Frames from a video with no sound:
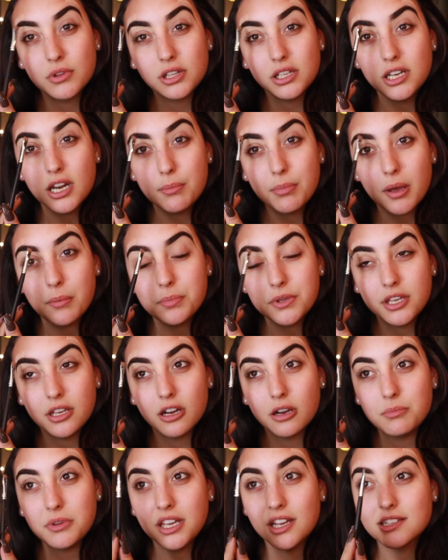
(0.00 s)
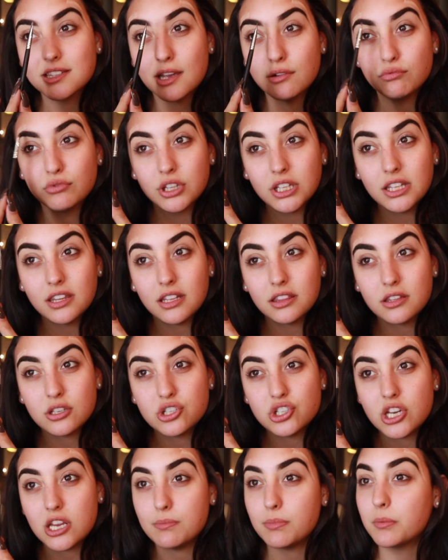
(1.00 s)
clean up here, because I really like the
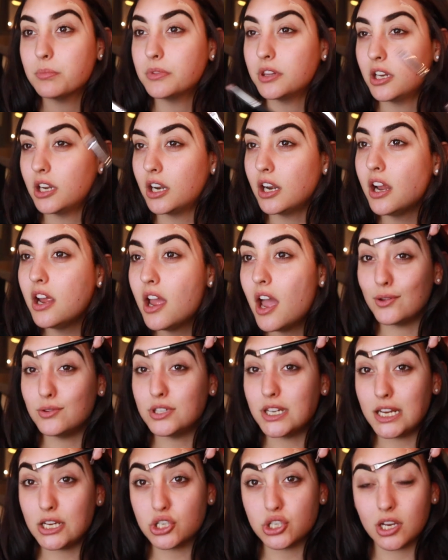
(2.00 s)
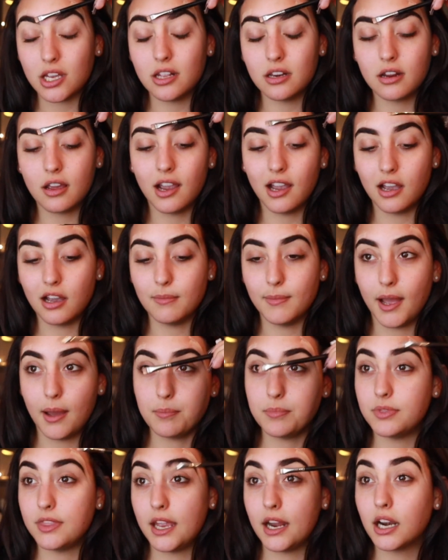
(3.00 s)
shape up there, foundation
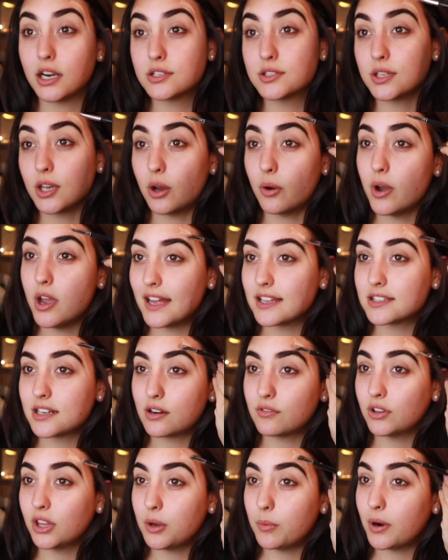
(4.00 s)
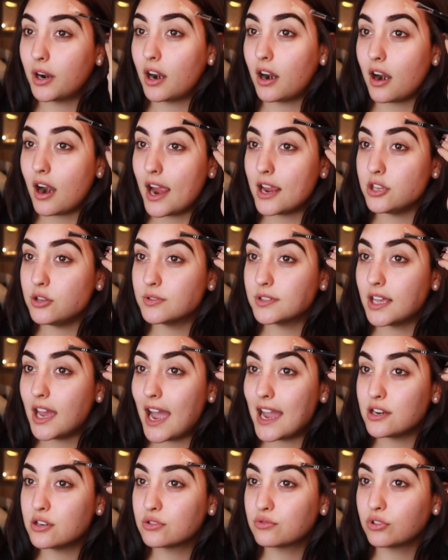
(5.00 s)
up there. So that's not really where I use it.
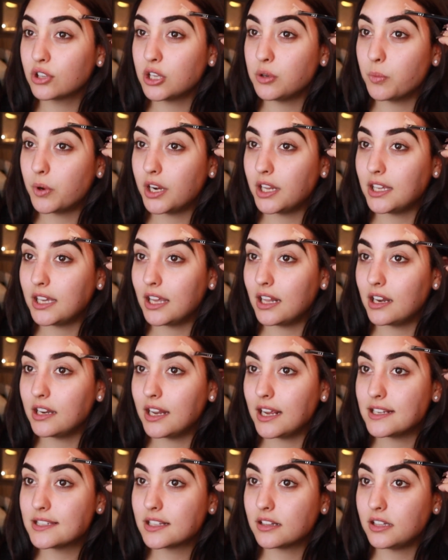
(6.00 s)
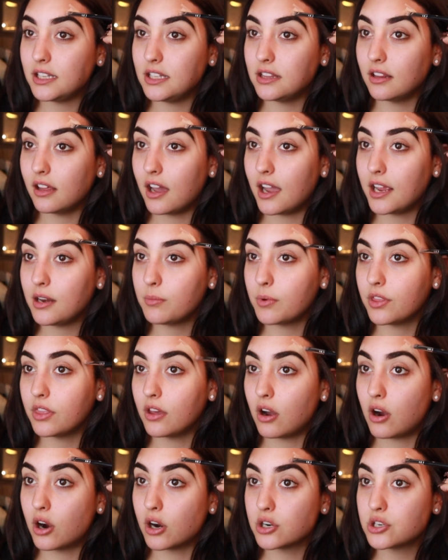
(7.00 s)
I just really want to get a nice clean line where
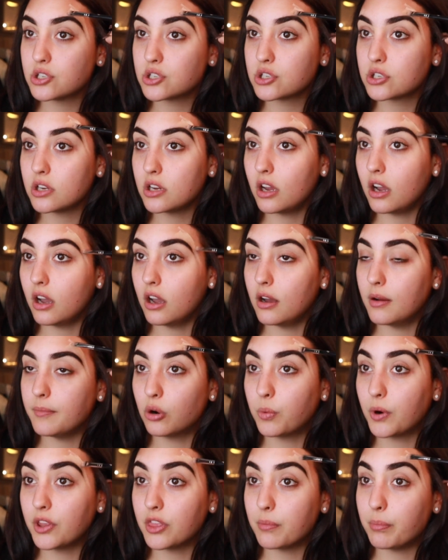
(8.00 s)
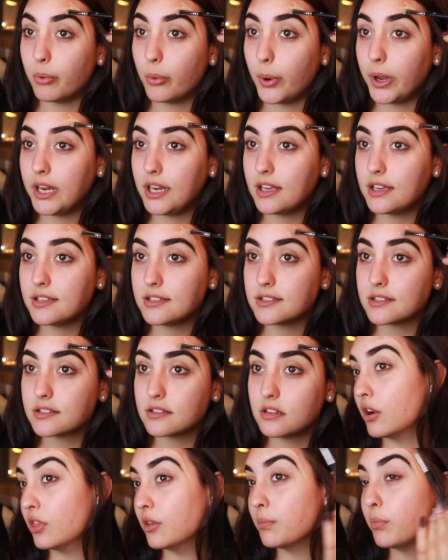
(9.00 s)
the arch or where the point is,
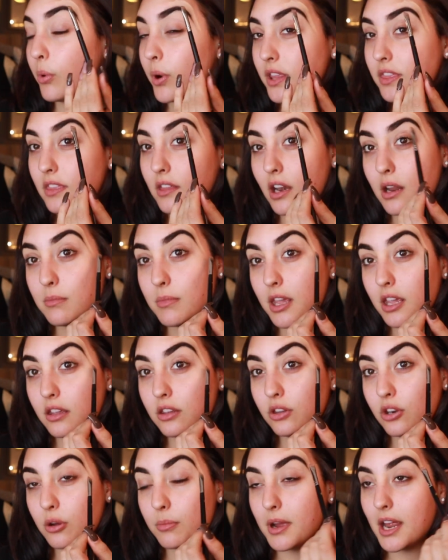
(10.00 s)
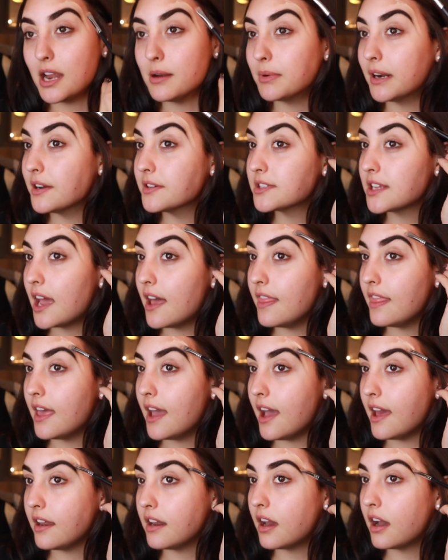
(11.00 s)
or the point that I make, you know, my eyebrows. And
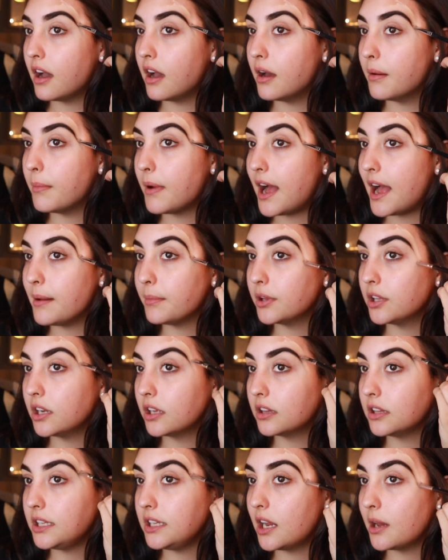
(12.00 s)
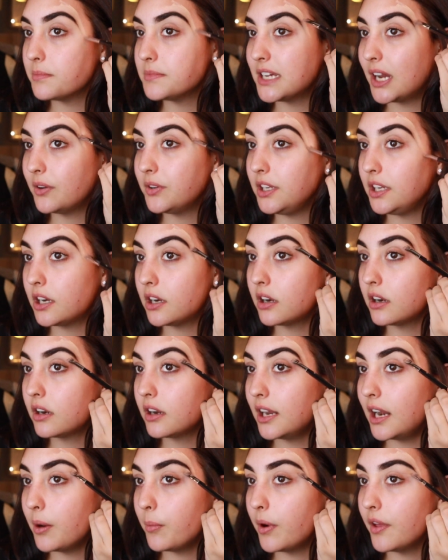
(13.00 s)
then I'm going to clean up down here.
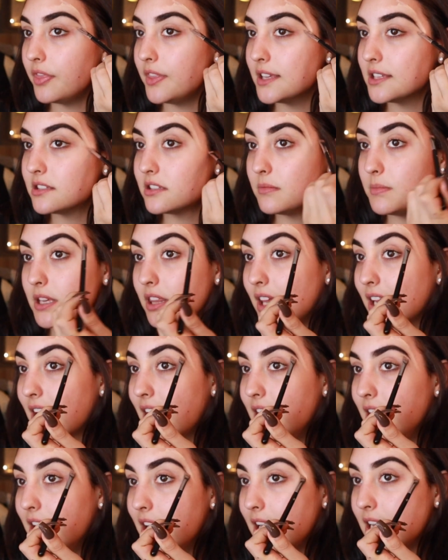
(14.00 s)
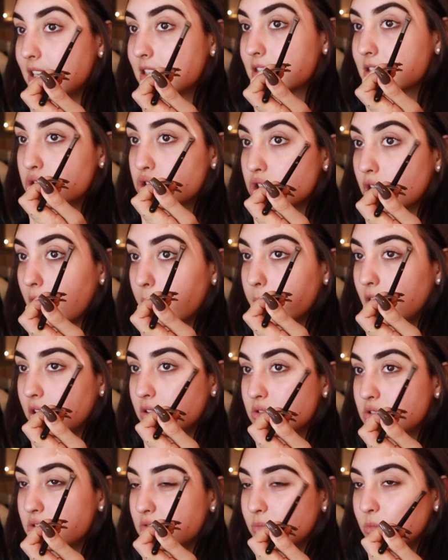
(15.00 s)
And I want this to be like a nice sharp,
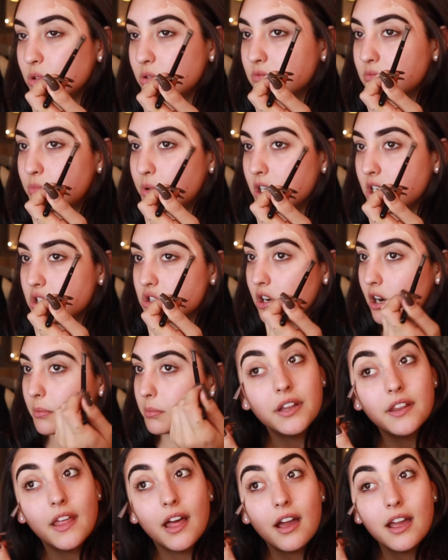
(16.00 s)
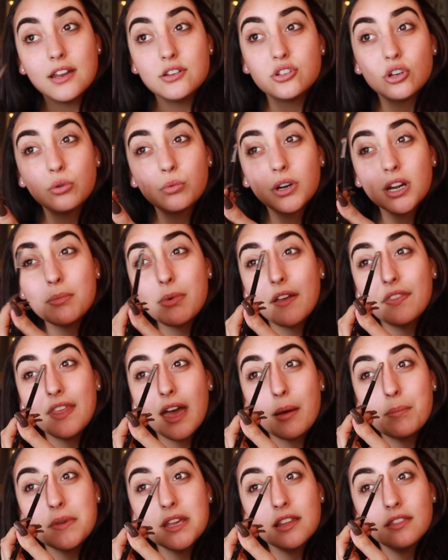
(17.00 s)
well, pretty sharp on that. And don't worry about
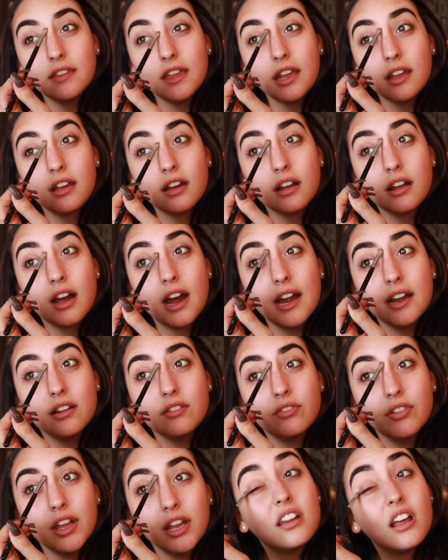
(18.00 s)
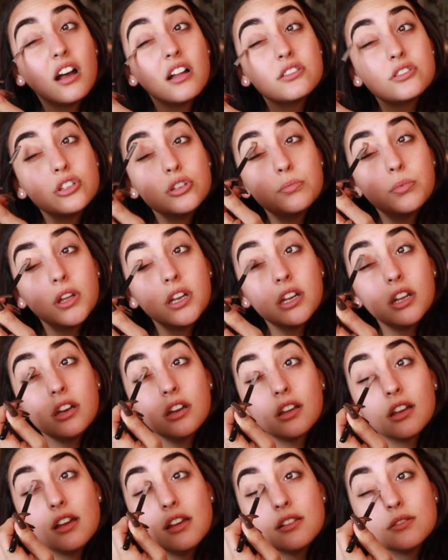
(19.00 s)
that being like kind of like not too blended,
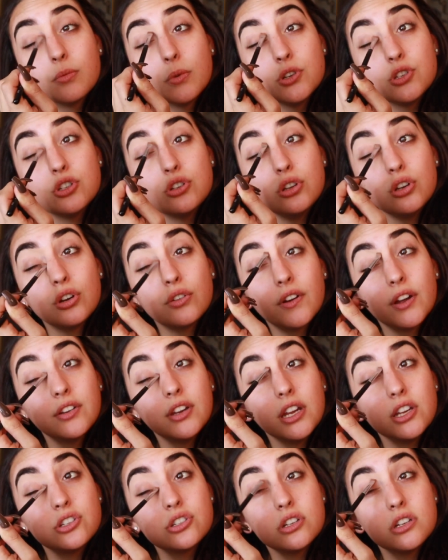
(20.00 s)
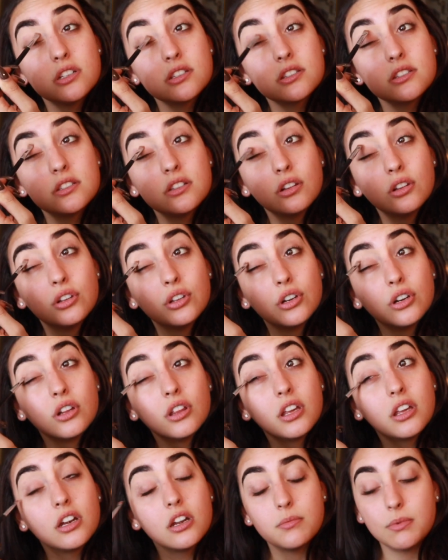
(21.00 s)
because once you do your foundation, it's
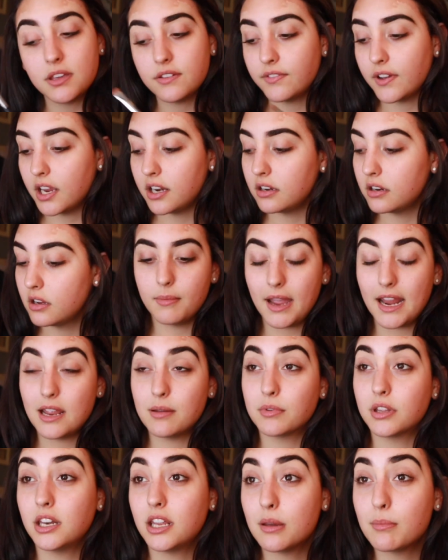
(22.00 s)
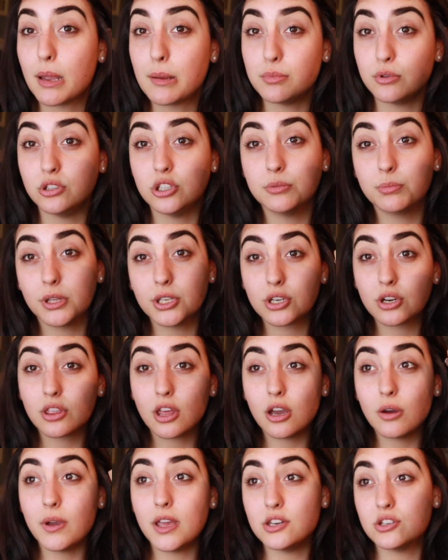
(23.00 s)
literally gonna be fine. I am gonna get my beauty blender
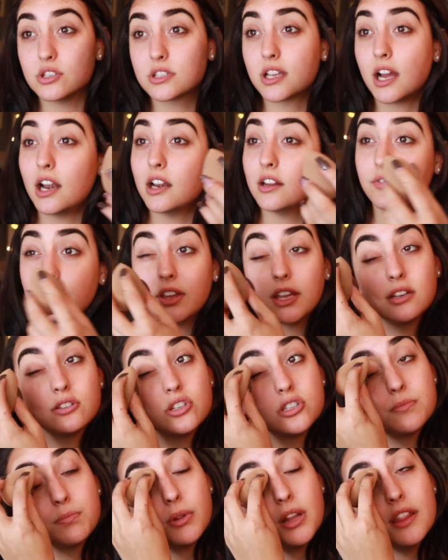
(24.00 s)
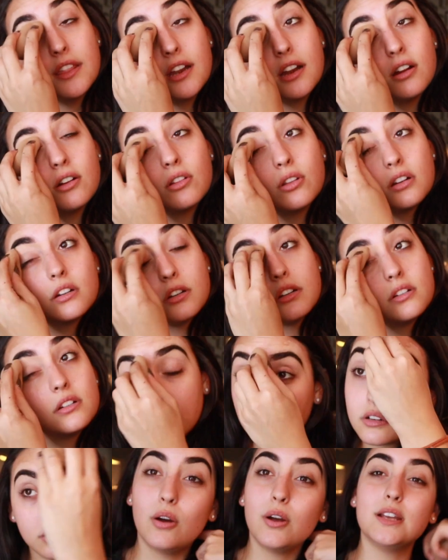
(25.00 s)
though and just kind of like just blend it out a little.
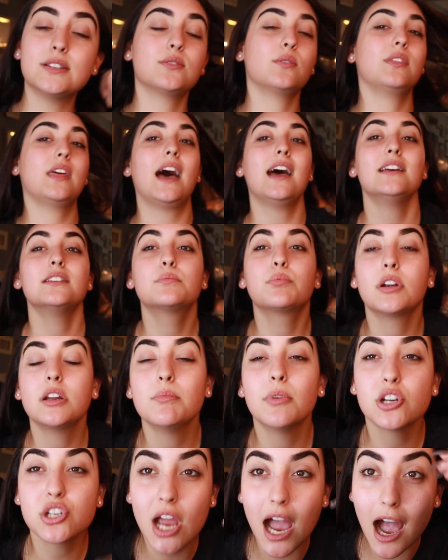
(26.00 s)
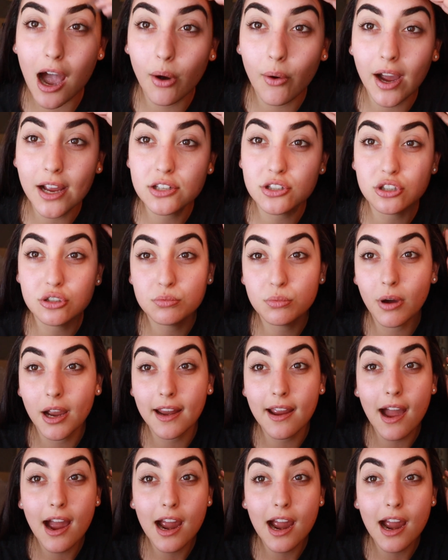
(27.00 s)
Okay, so that is pretty much how I do my